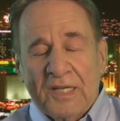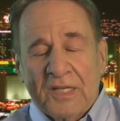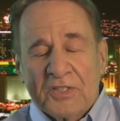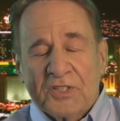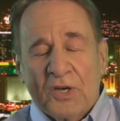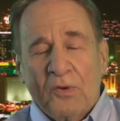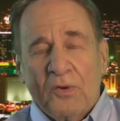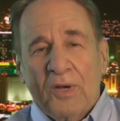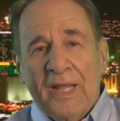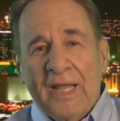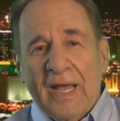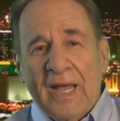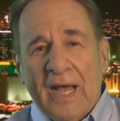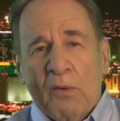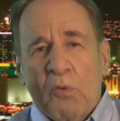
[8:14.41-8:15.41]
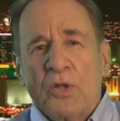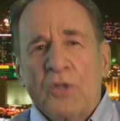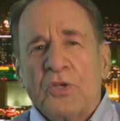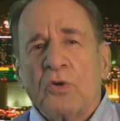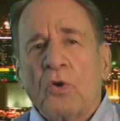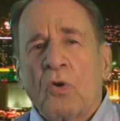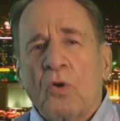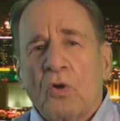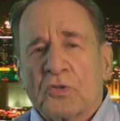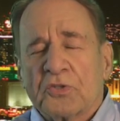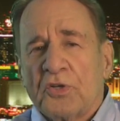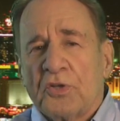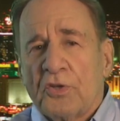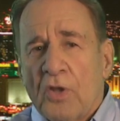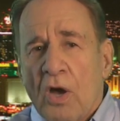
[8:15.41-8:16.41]
So I want you all
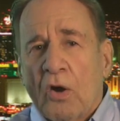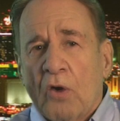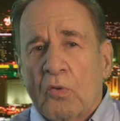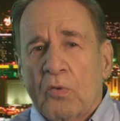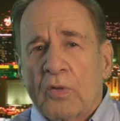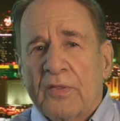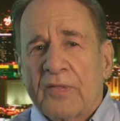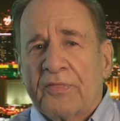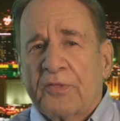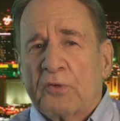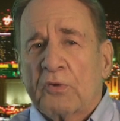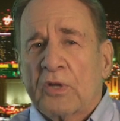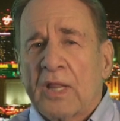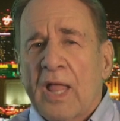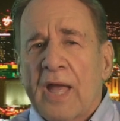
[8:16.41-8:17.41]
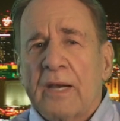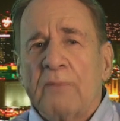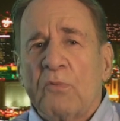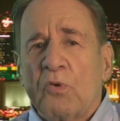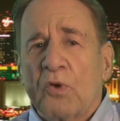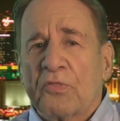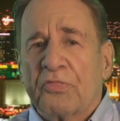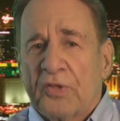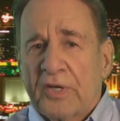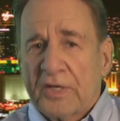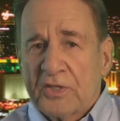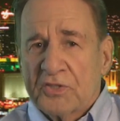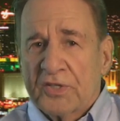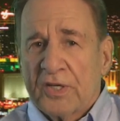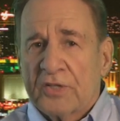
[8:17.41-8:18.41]
to know that there are a lot of more
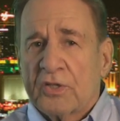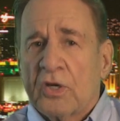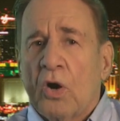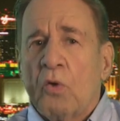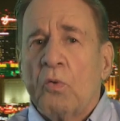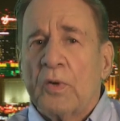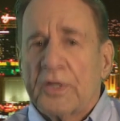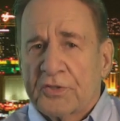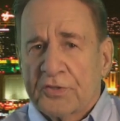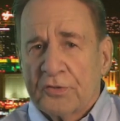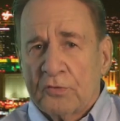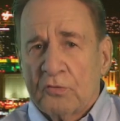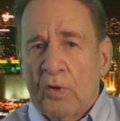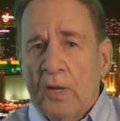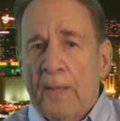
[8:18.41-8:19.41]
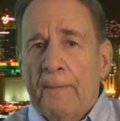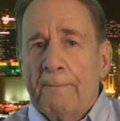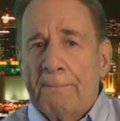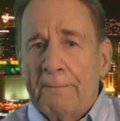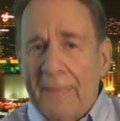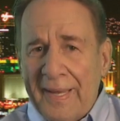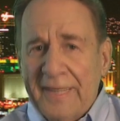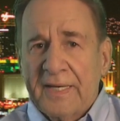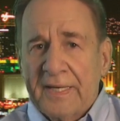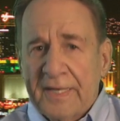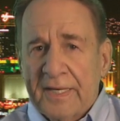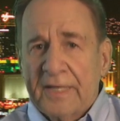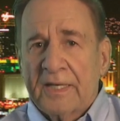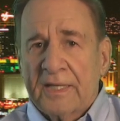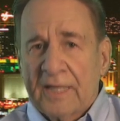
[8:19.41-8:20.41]
things that go into making
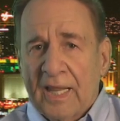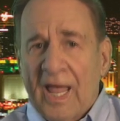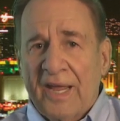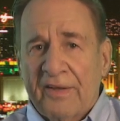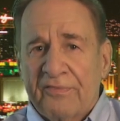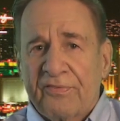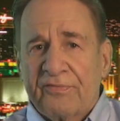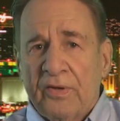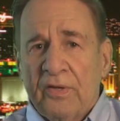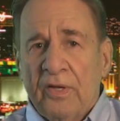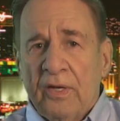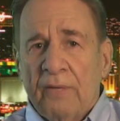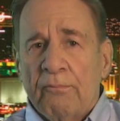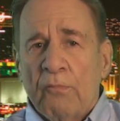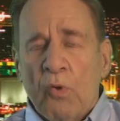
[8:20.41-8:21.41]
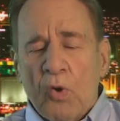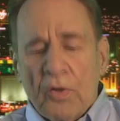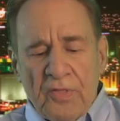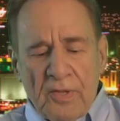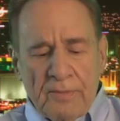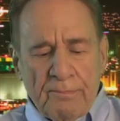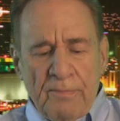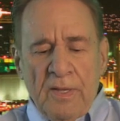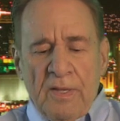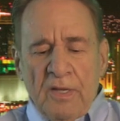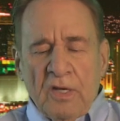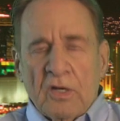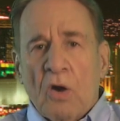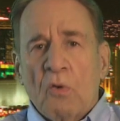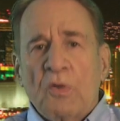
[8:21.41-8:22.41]
it in life, more than
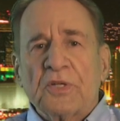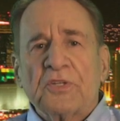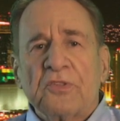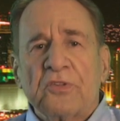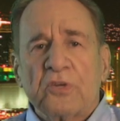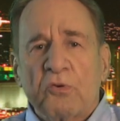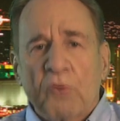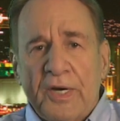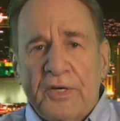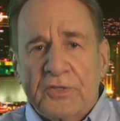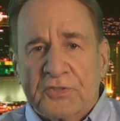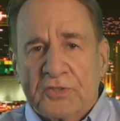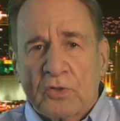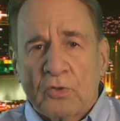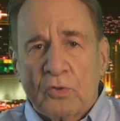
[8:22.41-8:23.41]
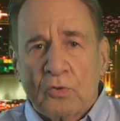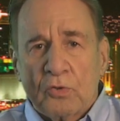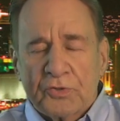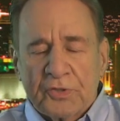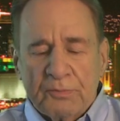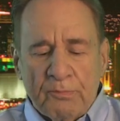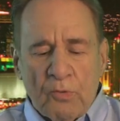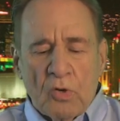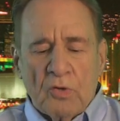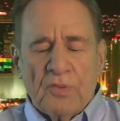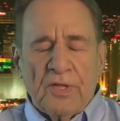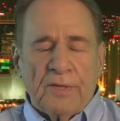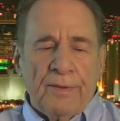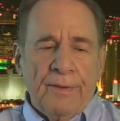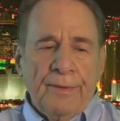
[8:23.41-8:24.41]
going to the greatest schools, more
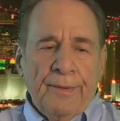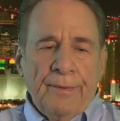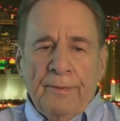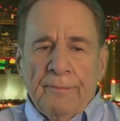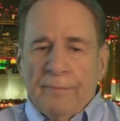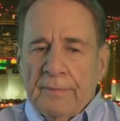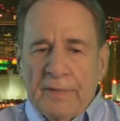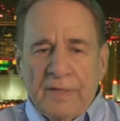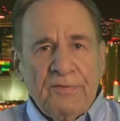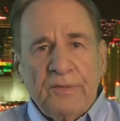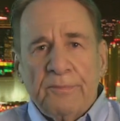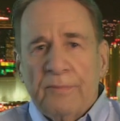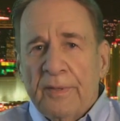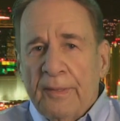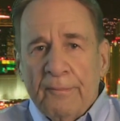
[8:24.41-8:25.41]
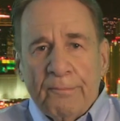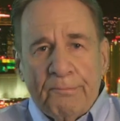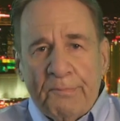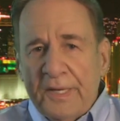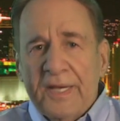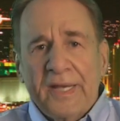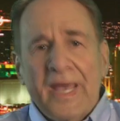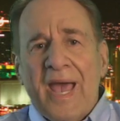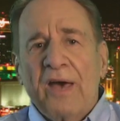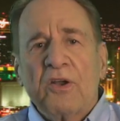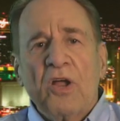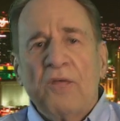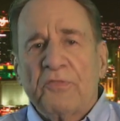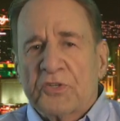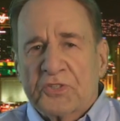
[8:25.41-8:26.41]
than even being out
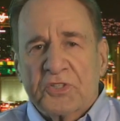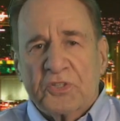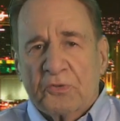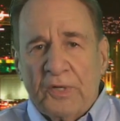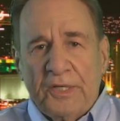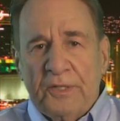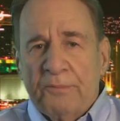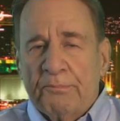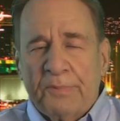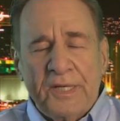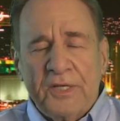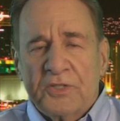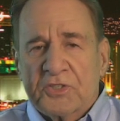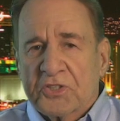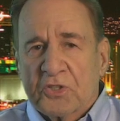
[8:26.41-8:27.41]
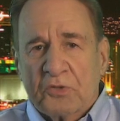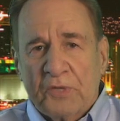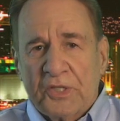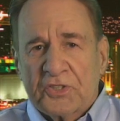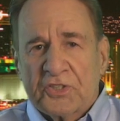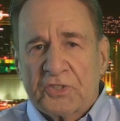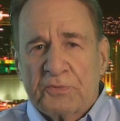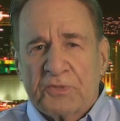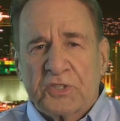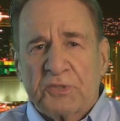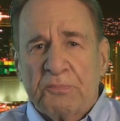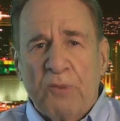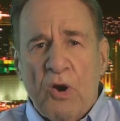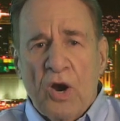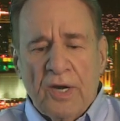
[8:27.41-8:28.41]
on the street and being street
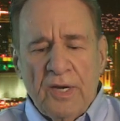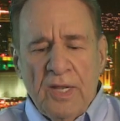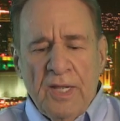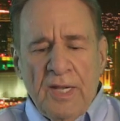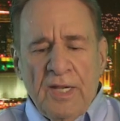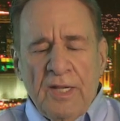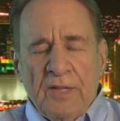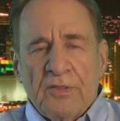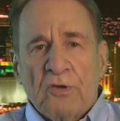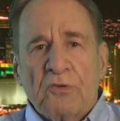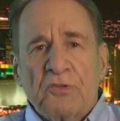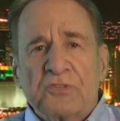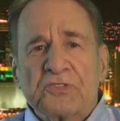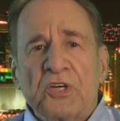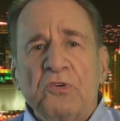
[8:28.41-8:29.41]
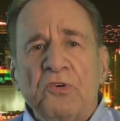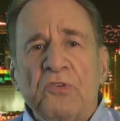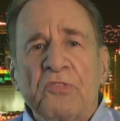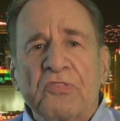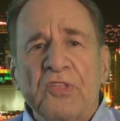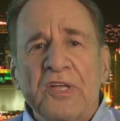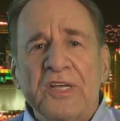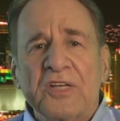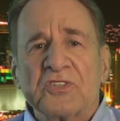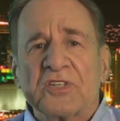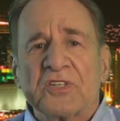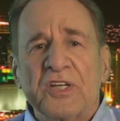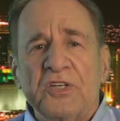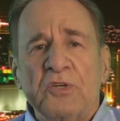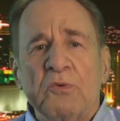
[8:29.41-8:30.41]
smart. There are certain things
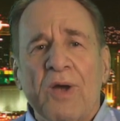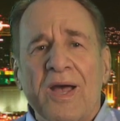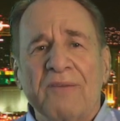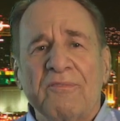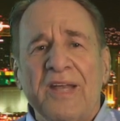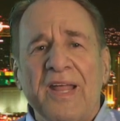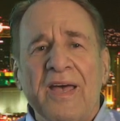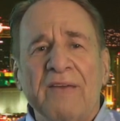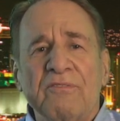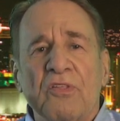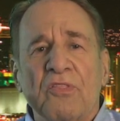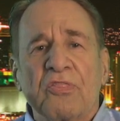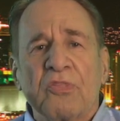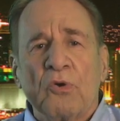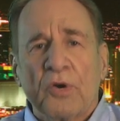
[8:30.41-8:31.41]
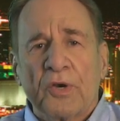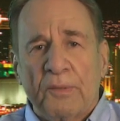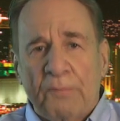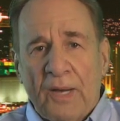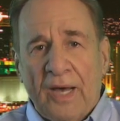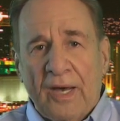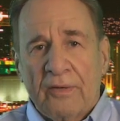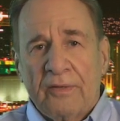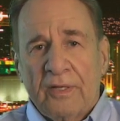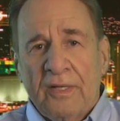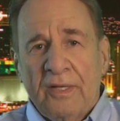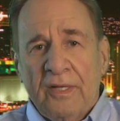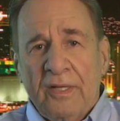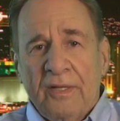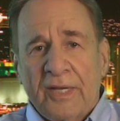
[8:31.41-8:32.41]
that you haven't ever thought about
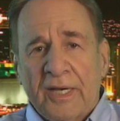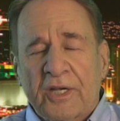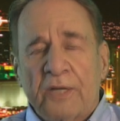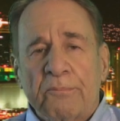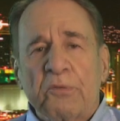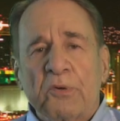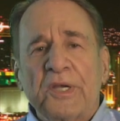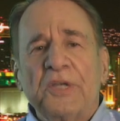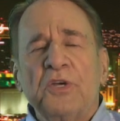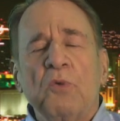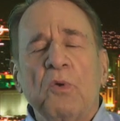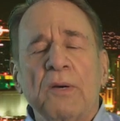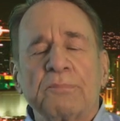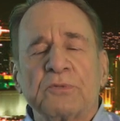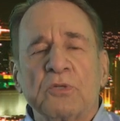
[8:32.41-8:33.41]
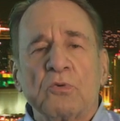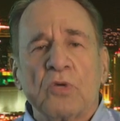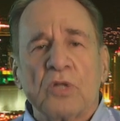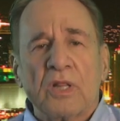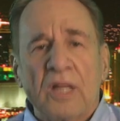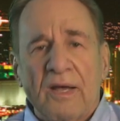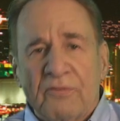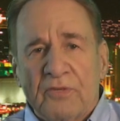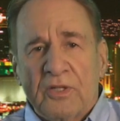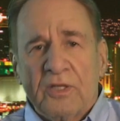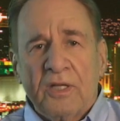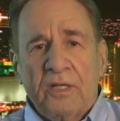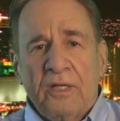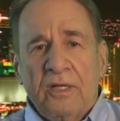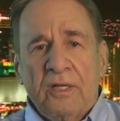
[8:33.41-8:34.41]
that could bring you up to a
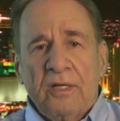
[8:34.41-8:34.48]
level